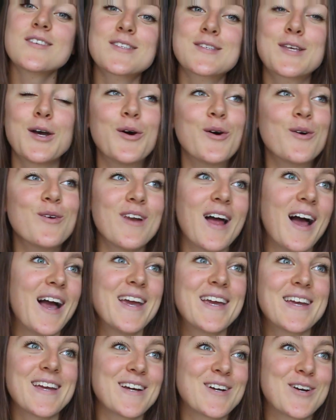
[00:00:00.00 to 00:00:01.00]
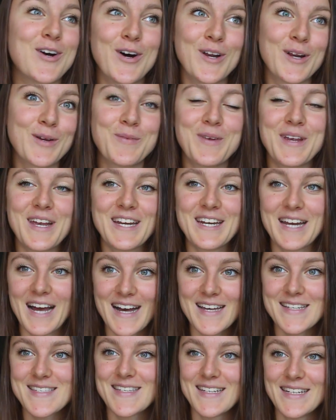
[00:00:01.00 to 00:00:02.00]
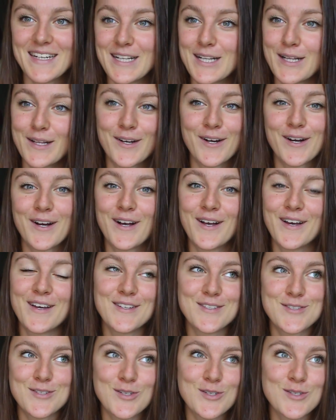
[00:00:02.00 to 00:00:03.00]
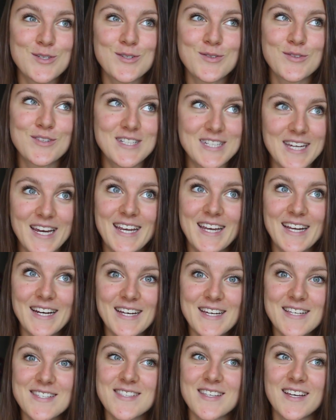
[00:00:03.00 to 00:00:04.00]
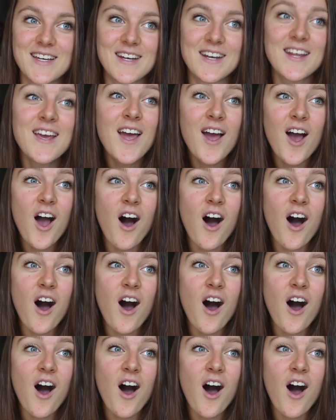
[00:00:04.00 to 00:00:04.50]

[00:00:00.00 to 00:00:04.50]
So like calling me a nasty little girl is just ridiculous, and